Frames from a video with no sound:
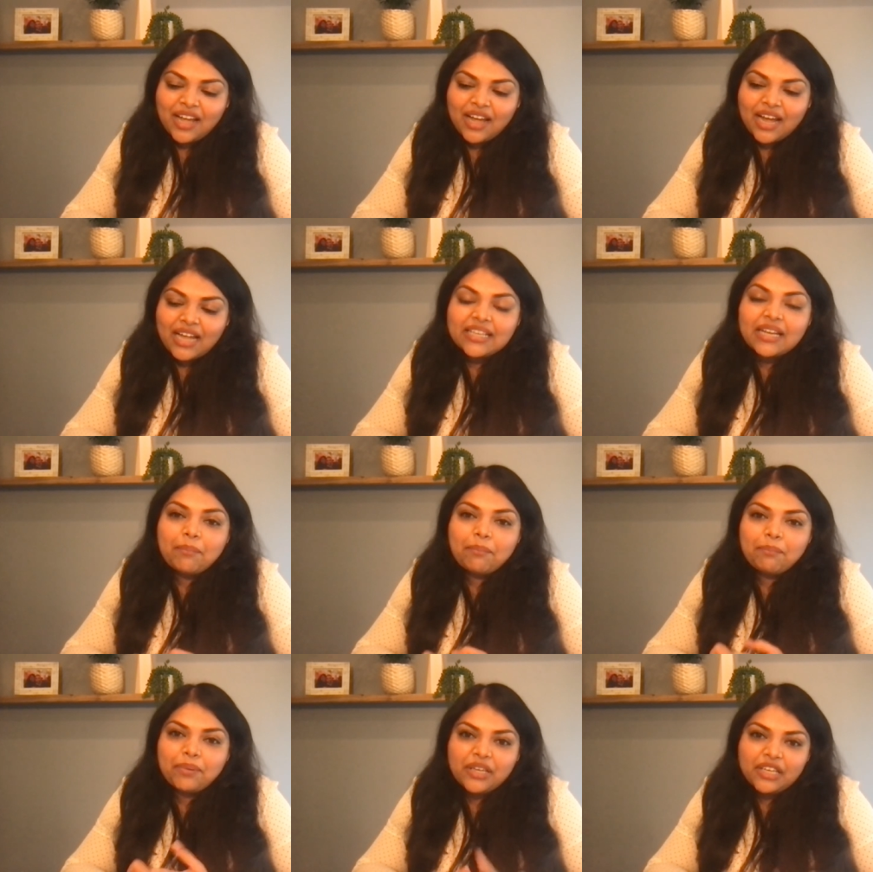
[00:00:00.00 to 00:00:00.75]
And then
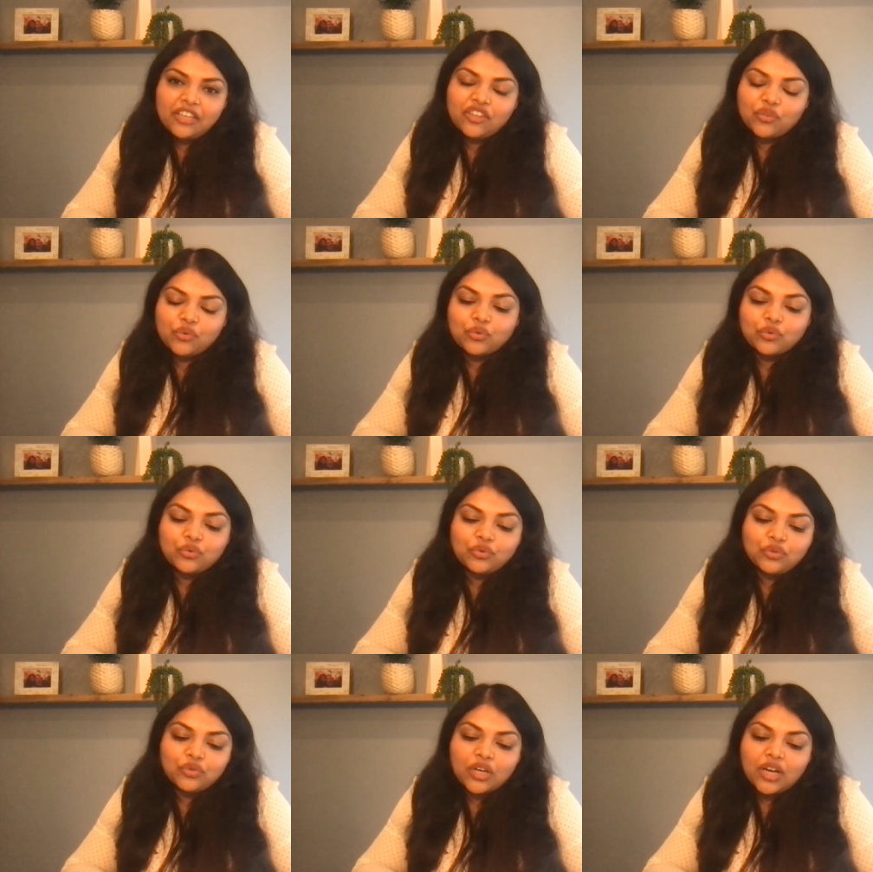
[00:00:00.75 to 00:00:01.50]

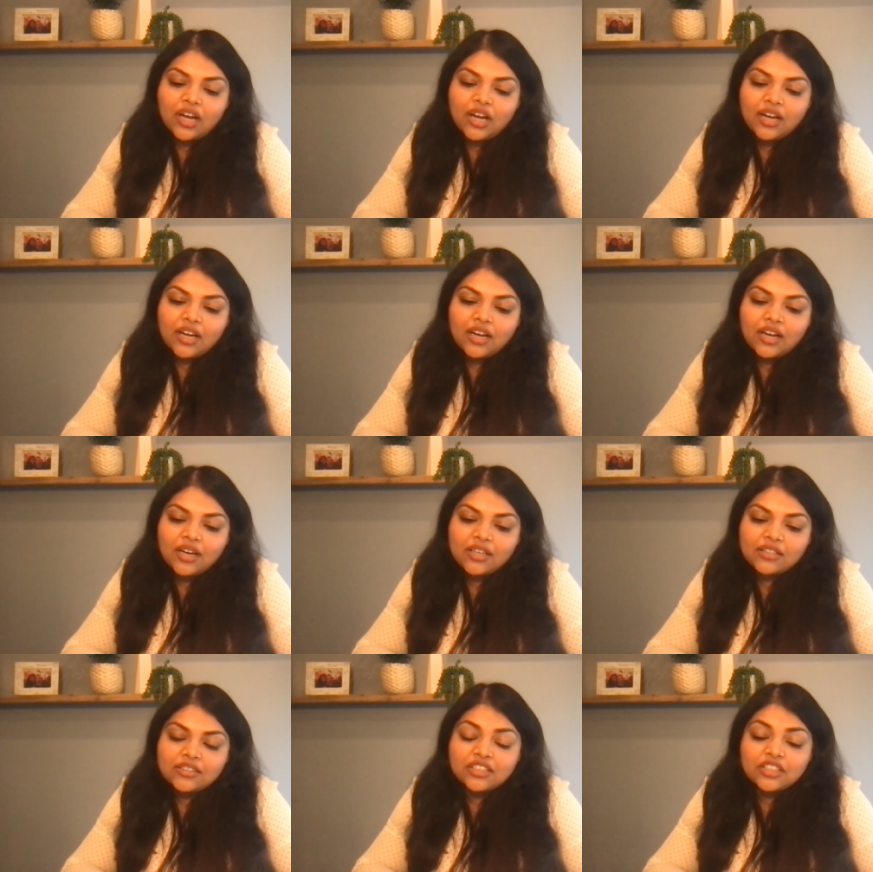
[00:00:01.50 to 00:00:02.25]
BU
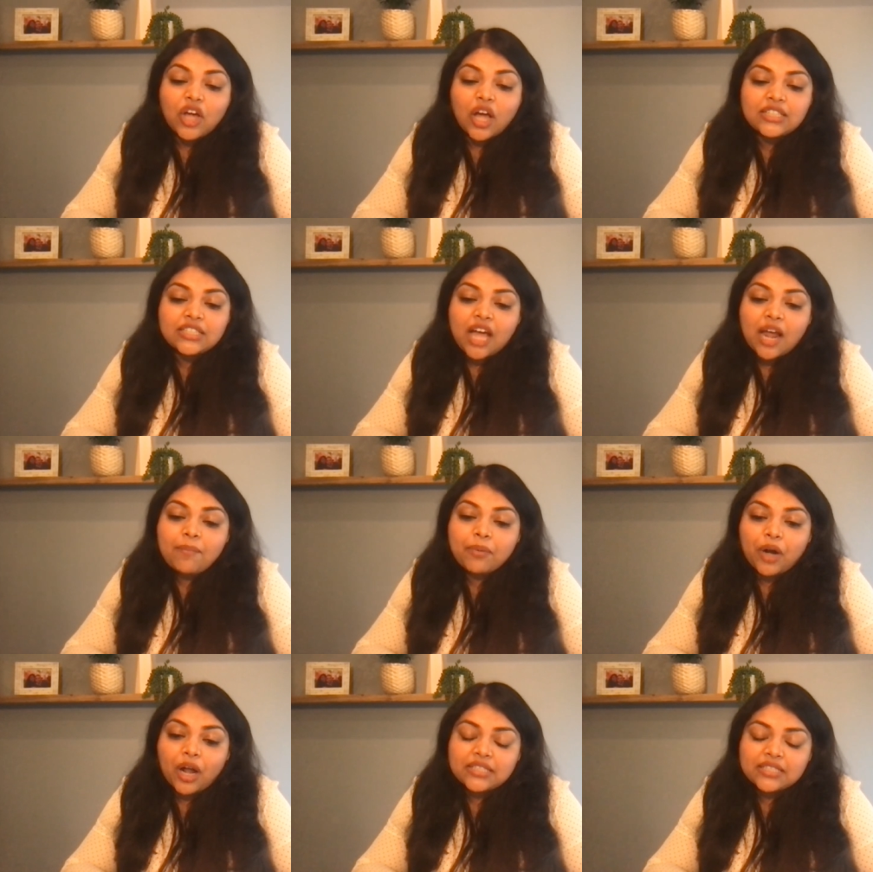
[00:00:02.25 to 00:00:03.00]
did not
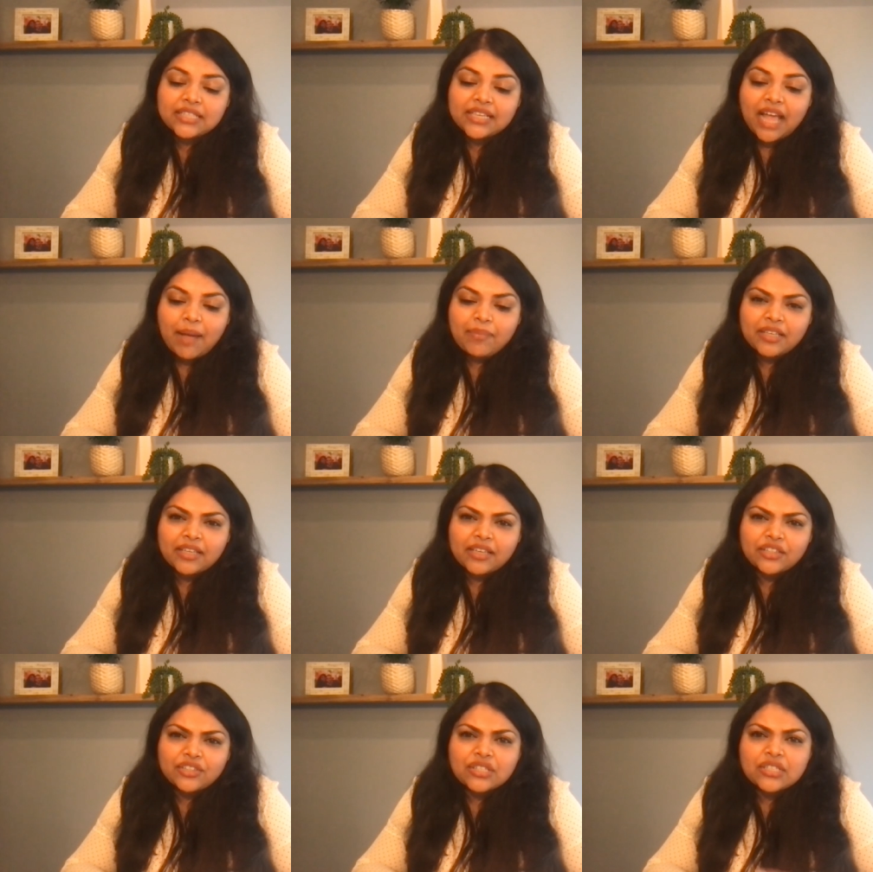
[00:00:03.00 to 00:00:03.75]
start processing
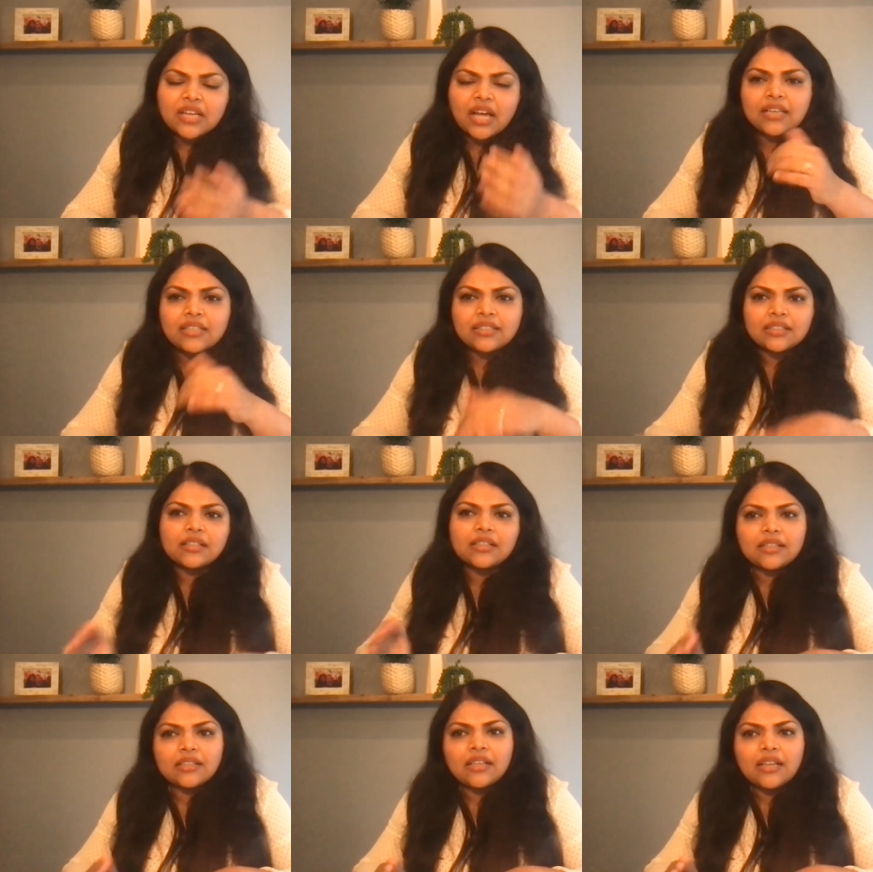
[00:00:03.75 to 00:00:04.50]
applications
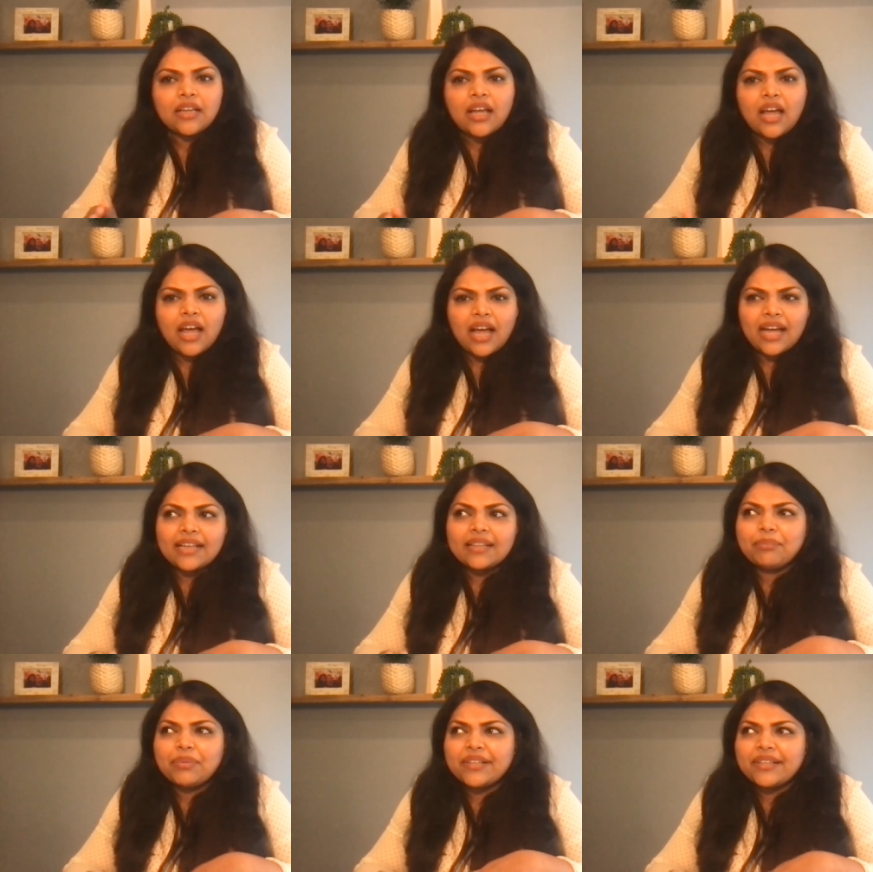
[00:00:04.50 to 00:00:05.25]
until,
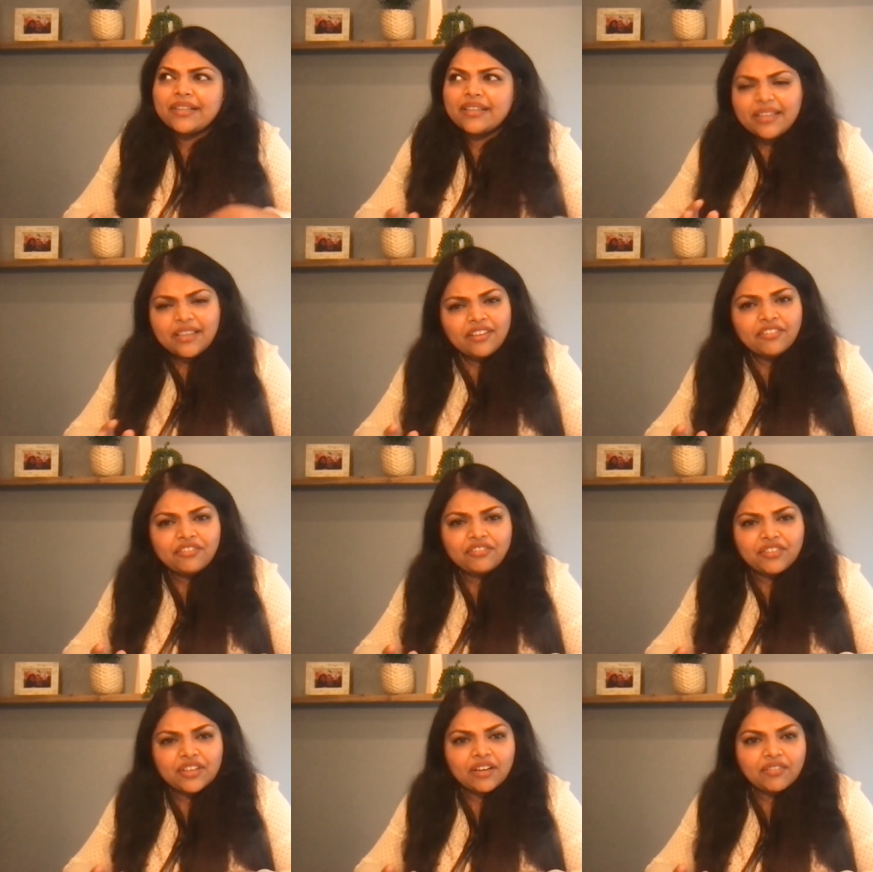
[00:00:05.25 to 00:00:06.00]
I believe,
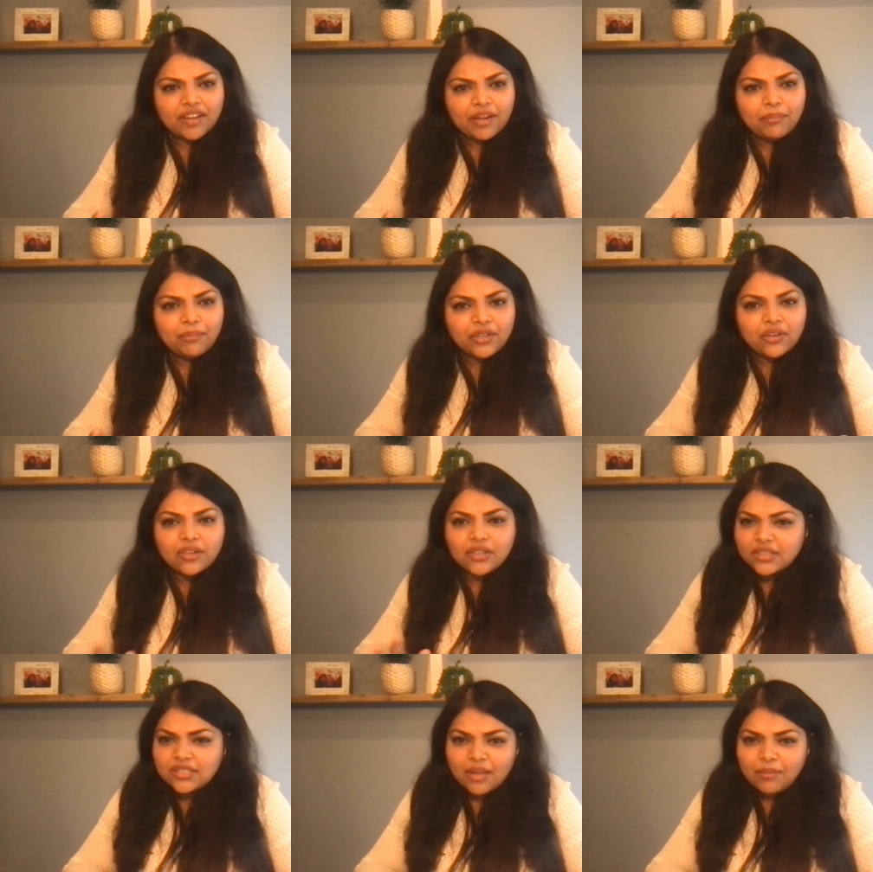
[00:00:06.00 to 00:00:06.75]
November
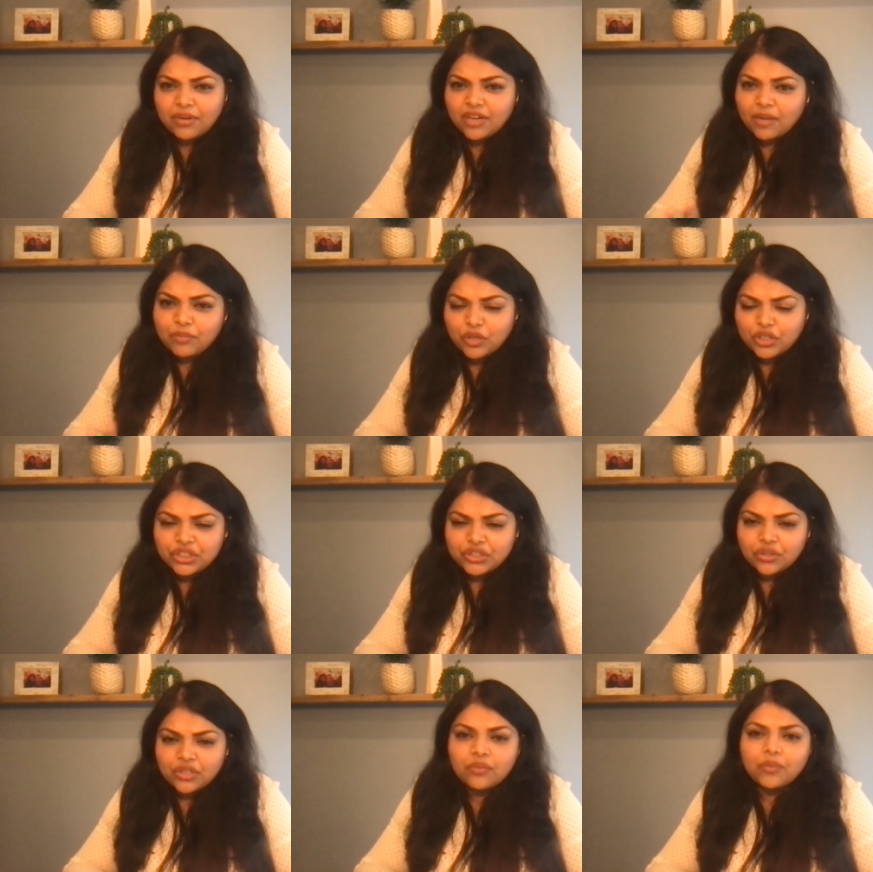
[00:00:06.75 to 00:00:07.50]
or December. I'm not
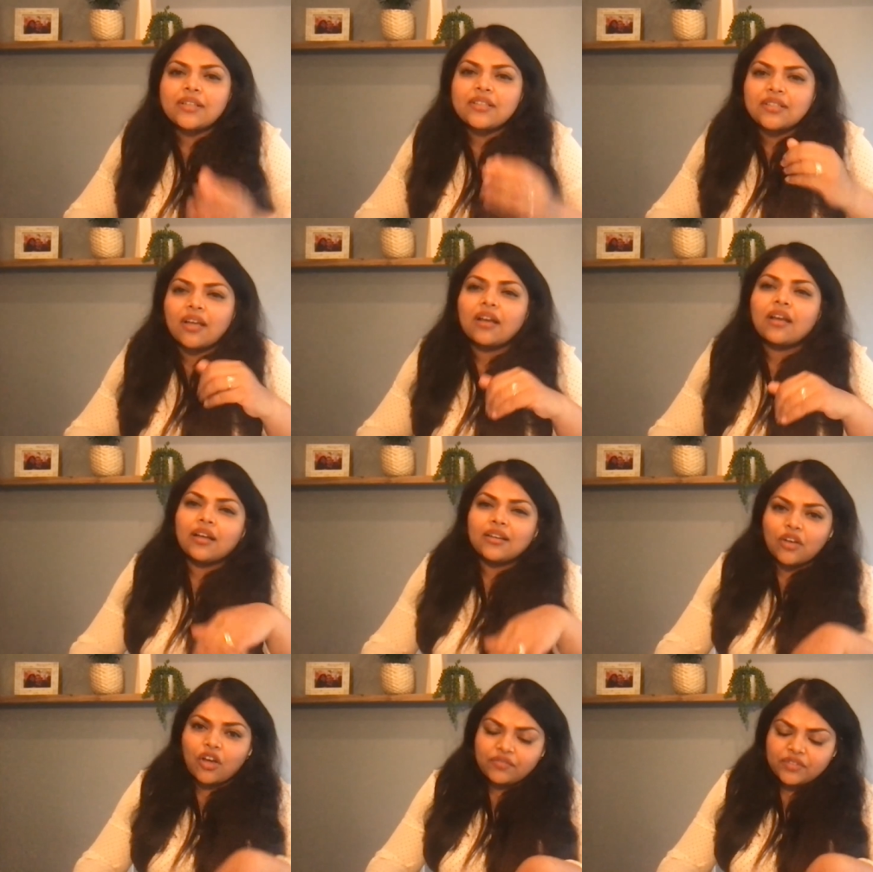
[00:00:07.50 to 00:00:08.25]
sure. Once their
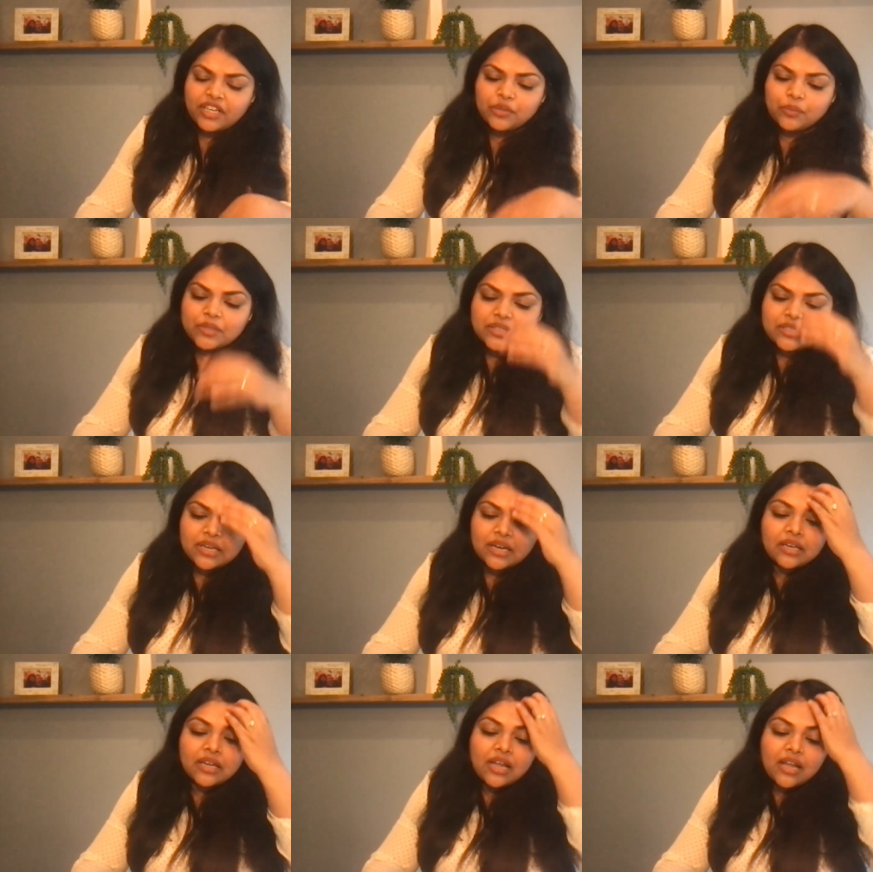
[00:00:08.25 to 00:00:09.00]
cutoff date was
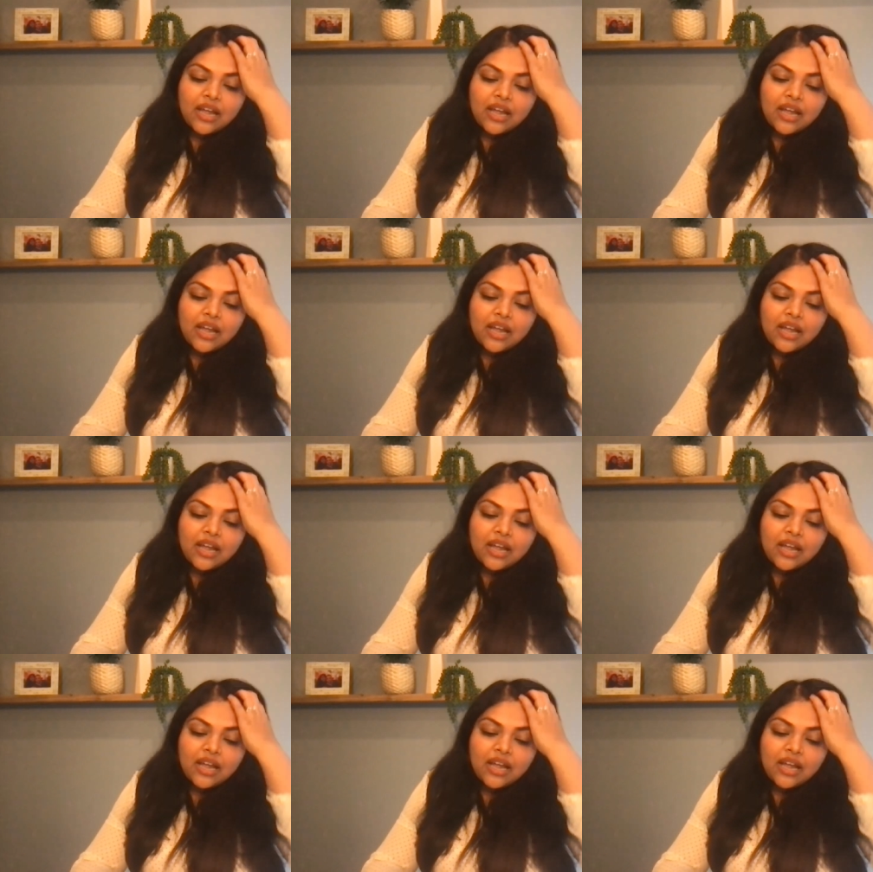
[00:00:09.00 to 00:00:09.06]
done.